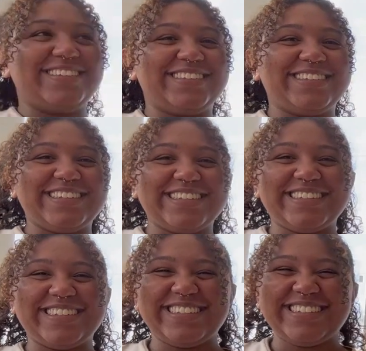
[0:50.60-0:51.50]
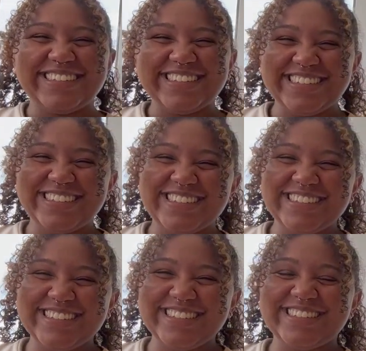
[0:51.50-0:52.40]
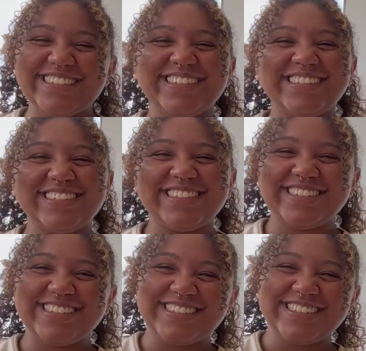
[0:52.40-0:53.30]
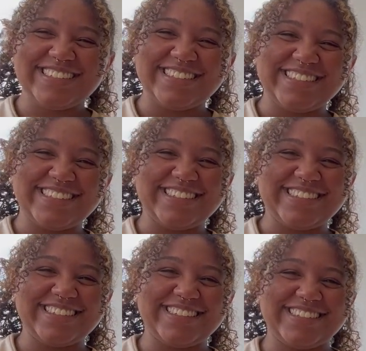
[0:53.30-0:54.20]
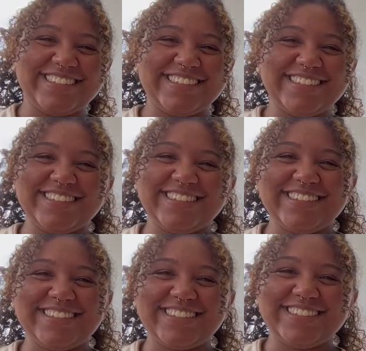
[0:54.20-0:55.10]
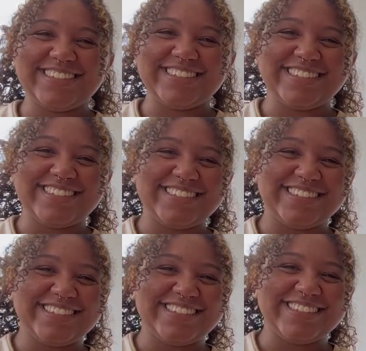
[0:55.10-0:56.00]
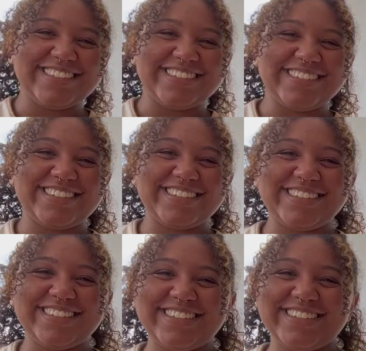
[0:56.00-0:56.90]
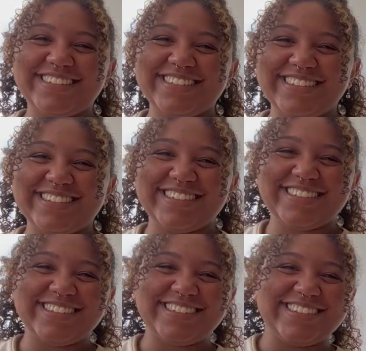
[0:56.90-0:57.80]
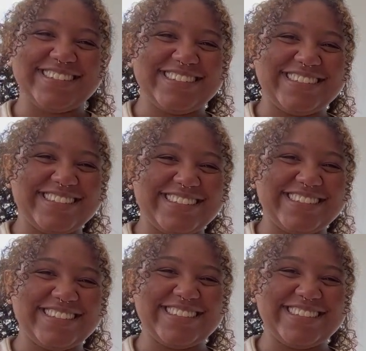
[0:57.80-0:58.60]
(not speaking)